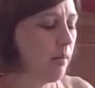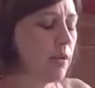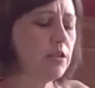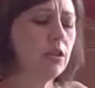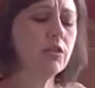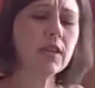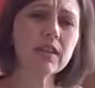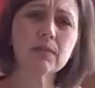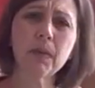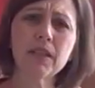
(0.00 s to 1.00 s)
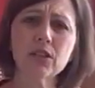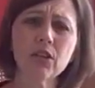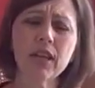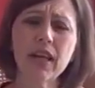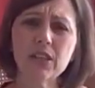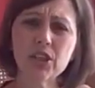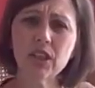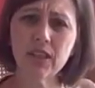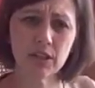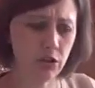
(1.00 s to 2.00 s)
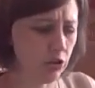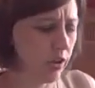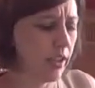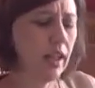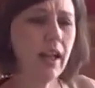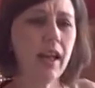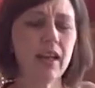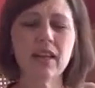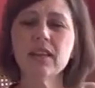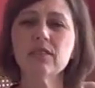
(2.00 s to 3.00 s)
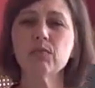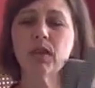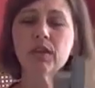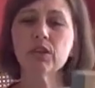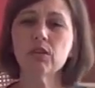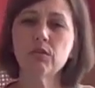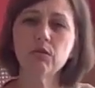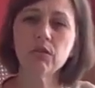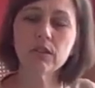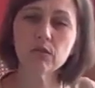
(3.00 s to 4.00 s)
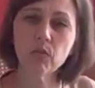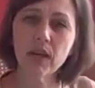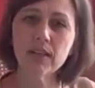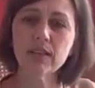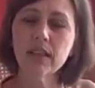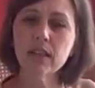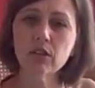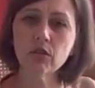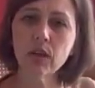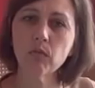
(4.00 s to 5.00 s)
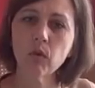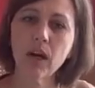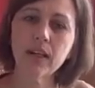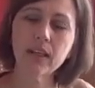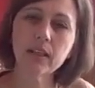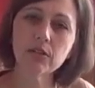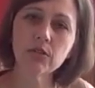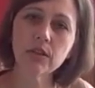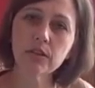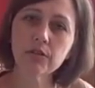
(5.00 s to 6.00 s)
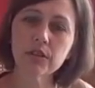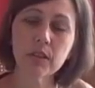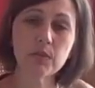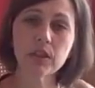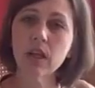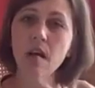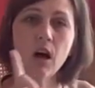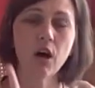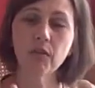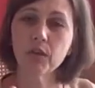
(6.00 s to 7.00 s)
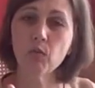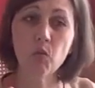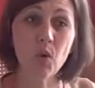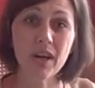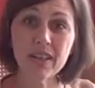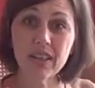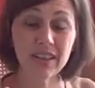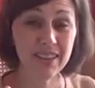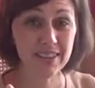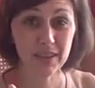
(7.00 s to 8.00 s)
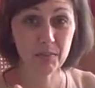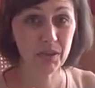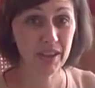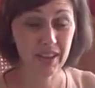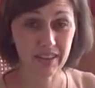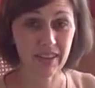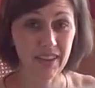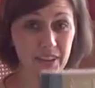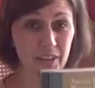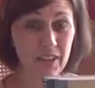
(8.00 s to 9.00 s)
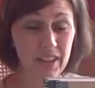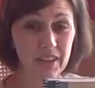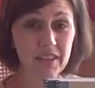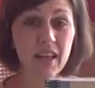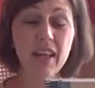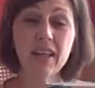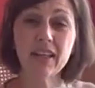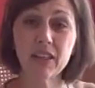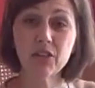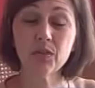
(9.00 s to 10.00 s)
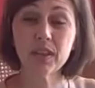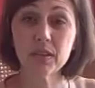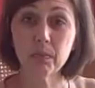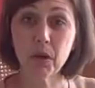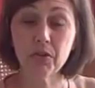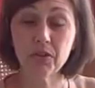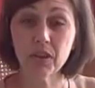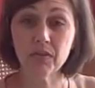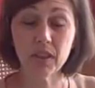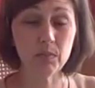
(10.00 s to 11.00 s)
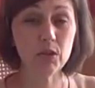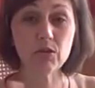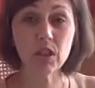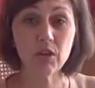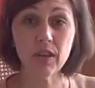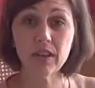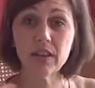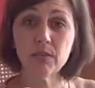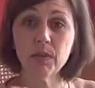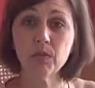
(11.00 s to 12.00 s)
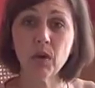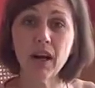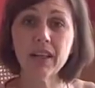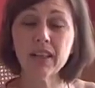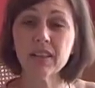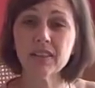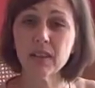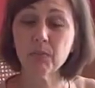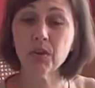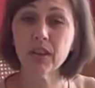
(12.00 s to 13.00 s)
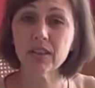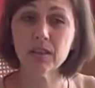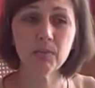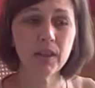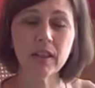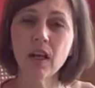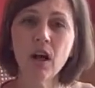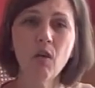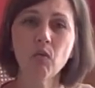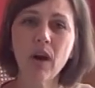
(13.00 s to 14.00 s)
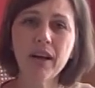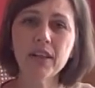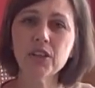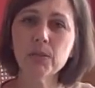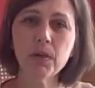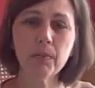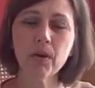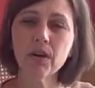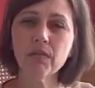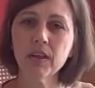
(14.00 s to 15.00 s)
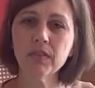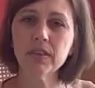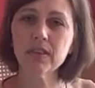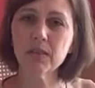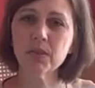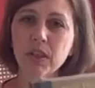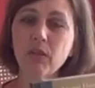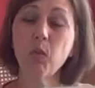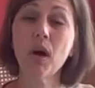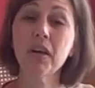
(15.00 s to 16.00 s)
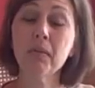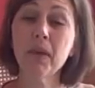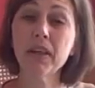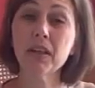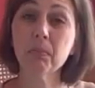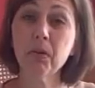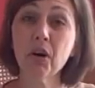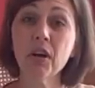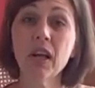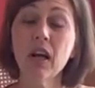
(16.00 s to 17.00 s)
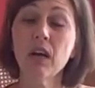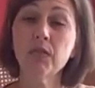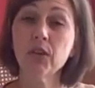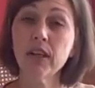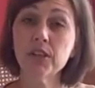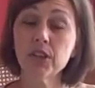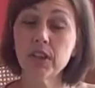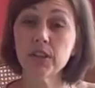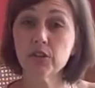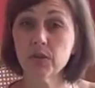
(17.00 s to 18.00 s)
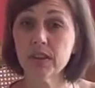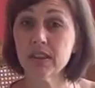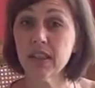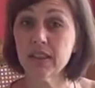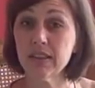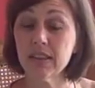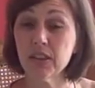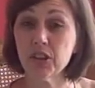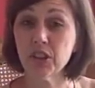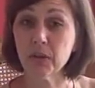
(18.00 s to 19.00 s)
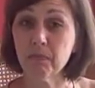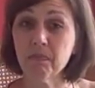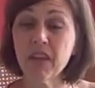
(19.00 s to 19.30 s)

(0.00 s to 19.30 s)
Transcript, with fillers: This whole thing is based on ancient history, and it is one of the coolest ways to integrate writing into another subject. Only one lesson plan. Here it is. It integrates both of them. You don't need to be writing a separate lesson plan. Writing should be a part of every subject. Why not make it a part of your ancient history studies this year?